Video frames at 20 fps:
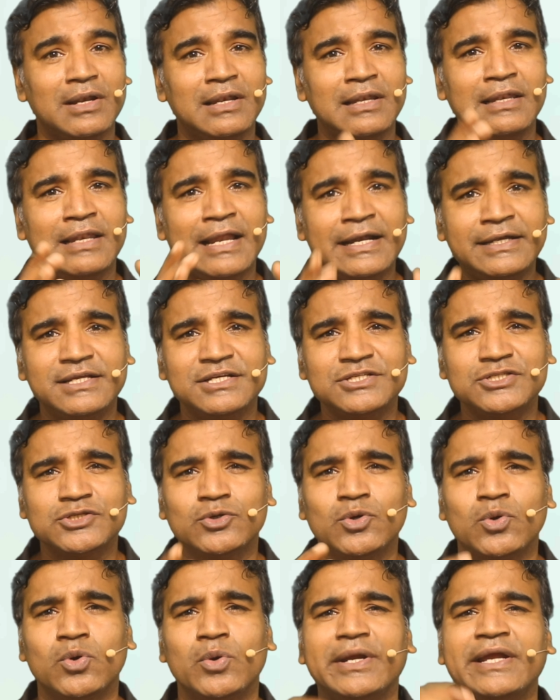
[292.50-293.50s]
let us
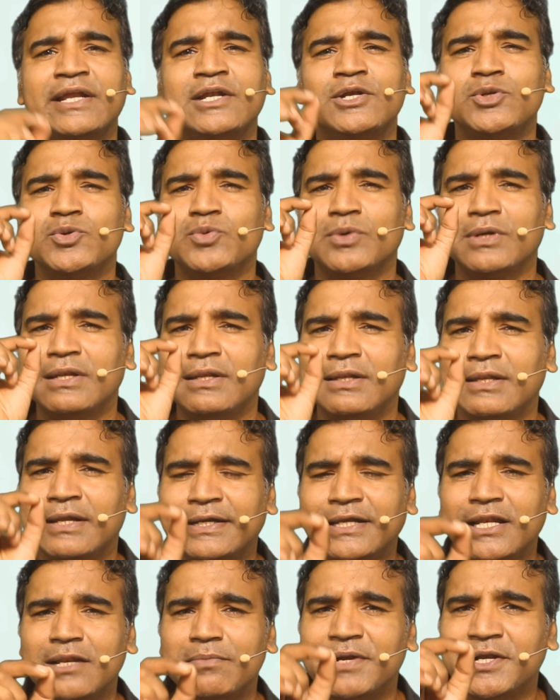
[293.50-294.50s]
go into a
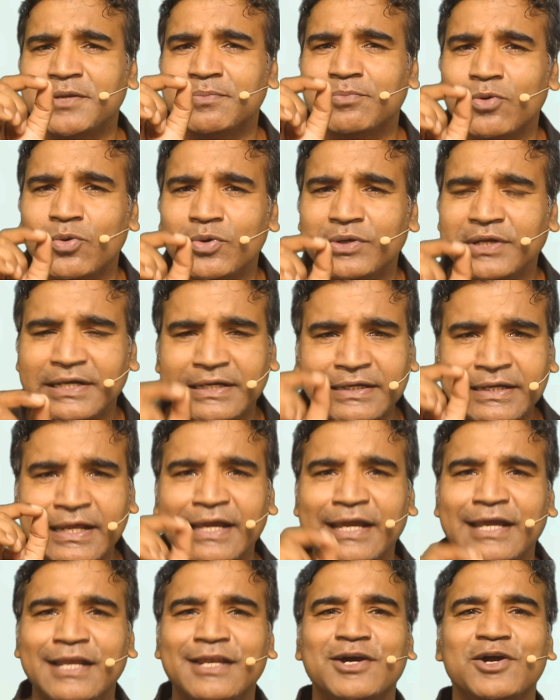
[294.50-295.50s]
little bit more
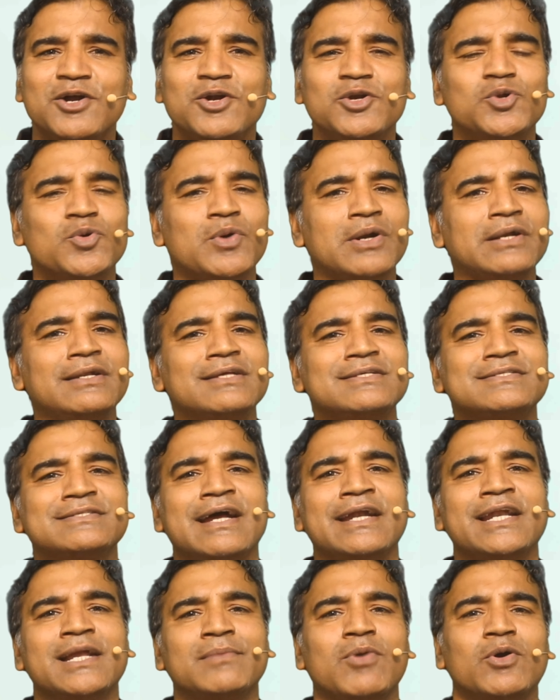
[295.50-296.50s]
detail to
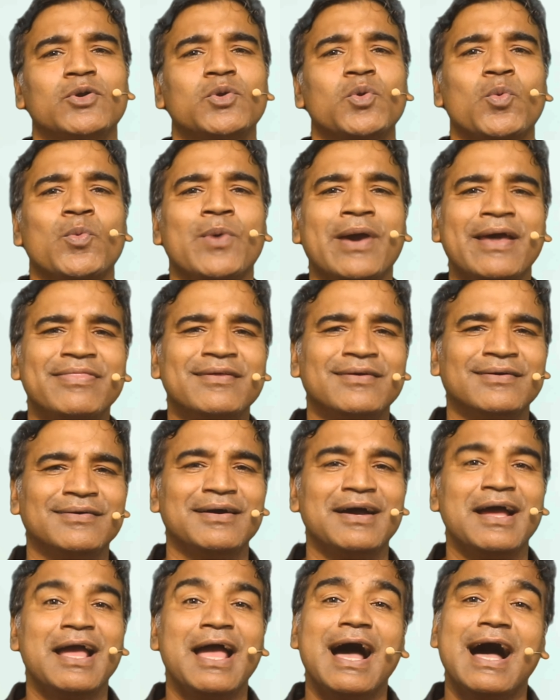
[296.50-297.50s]
understand about whether
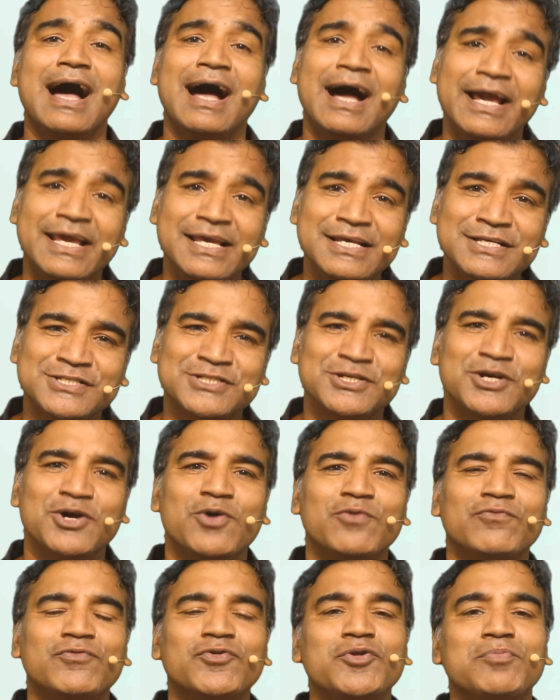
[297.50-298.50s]
ice
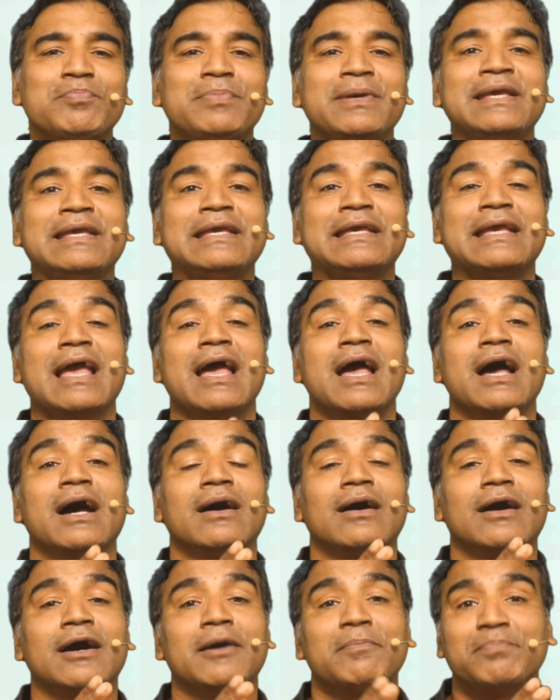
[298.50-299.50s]
would be
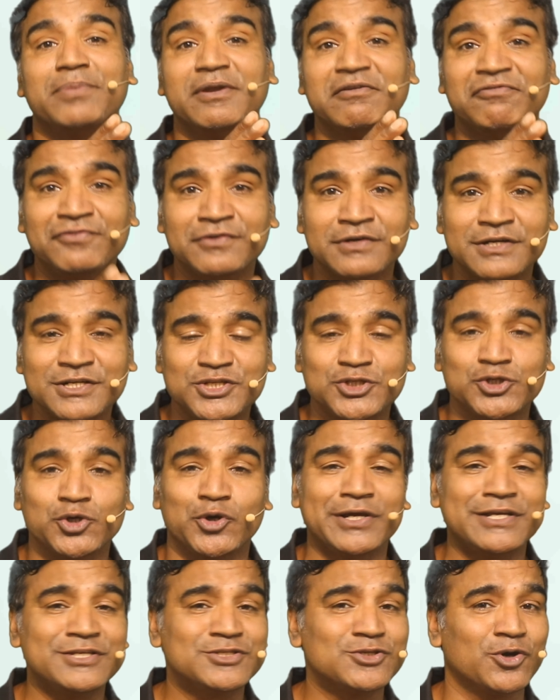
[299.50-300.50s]
a preferred
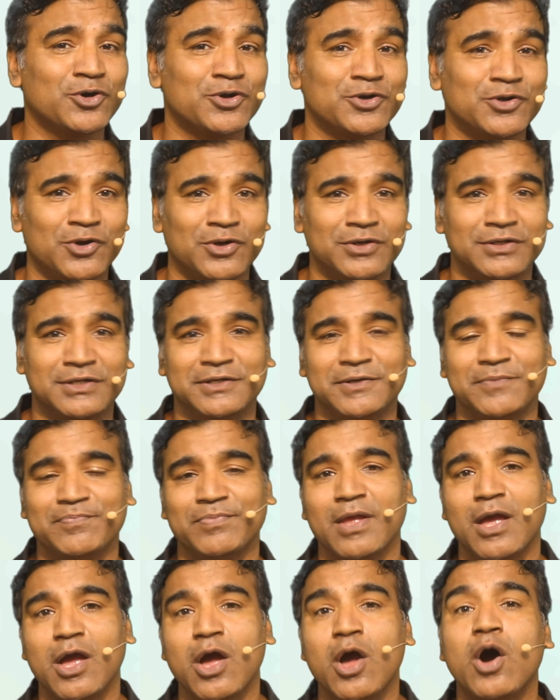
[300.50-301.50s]
choice or not,
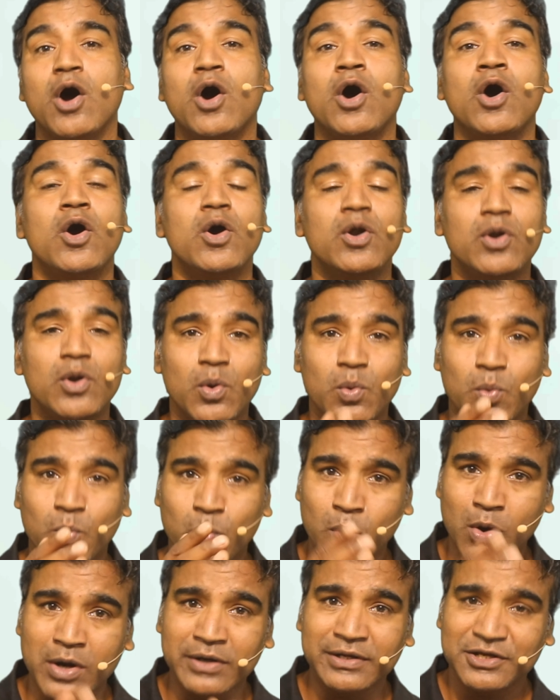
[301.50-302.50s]
or
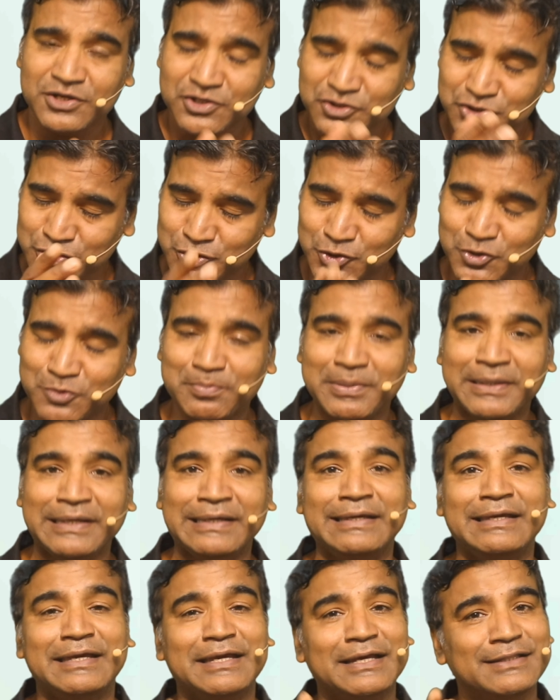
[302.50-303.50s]
what should
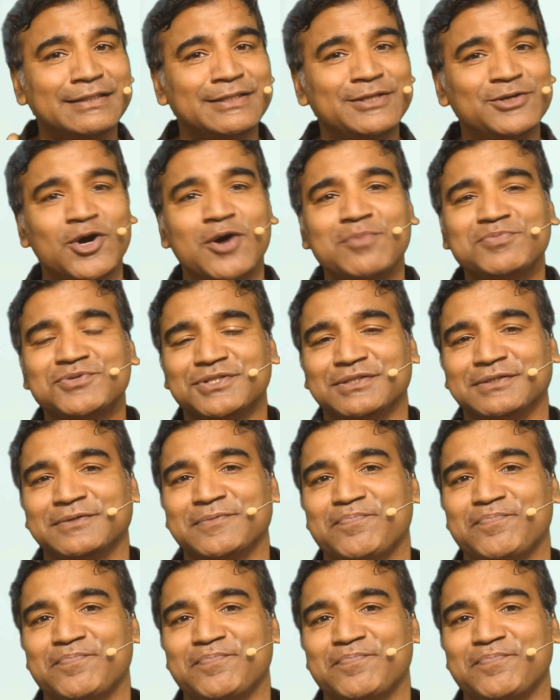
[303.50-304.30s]
be the option.